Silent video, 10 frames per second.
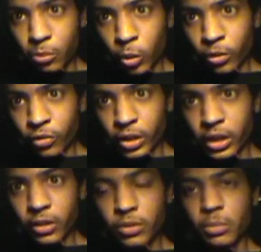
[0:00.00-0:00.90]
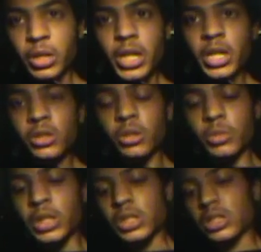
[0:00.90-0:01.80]
more for a kickflip. So it
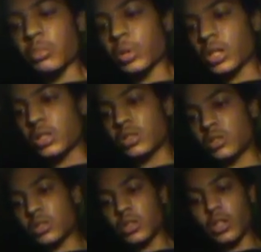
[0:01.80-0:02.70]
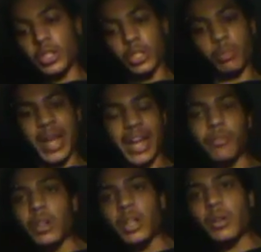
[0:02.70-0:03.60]
really just depends on your back
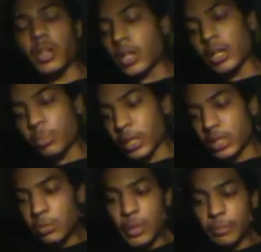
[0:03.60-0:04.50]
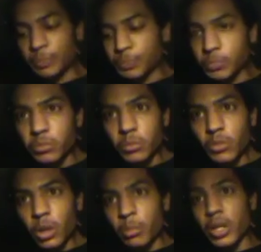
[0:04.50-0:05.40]
foot placement.
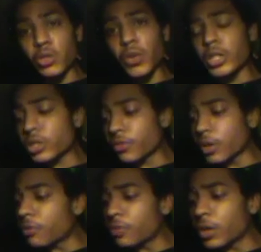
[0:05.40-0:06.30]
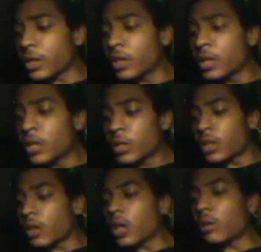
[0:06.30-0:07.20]
But as far as your front foot,
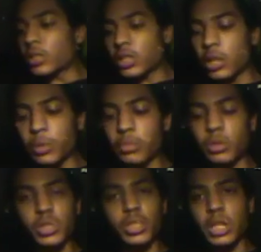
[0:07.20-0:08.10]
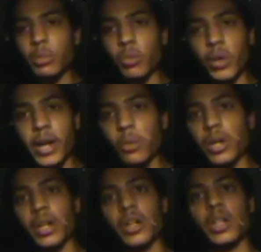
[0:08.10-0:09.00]
you know, I always tell people just keep it right
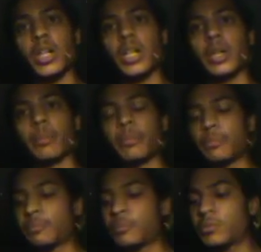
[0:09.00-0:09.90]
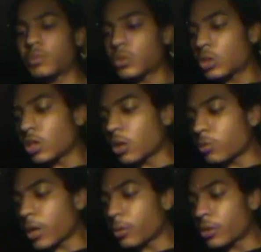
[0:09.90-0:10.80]
where, you know,
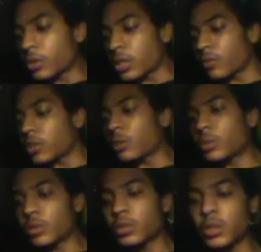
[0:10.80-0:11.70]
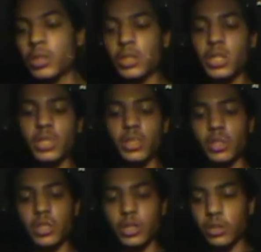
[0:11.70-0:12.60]
right where you kickflip, and
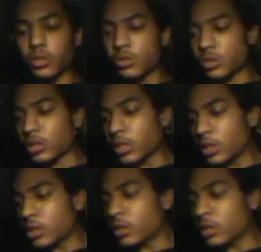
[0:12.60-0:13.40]
then it'll usually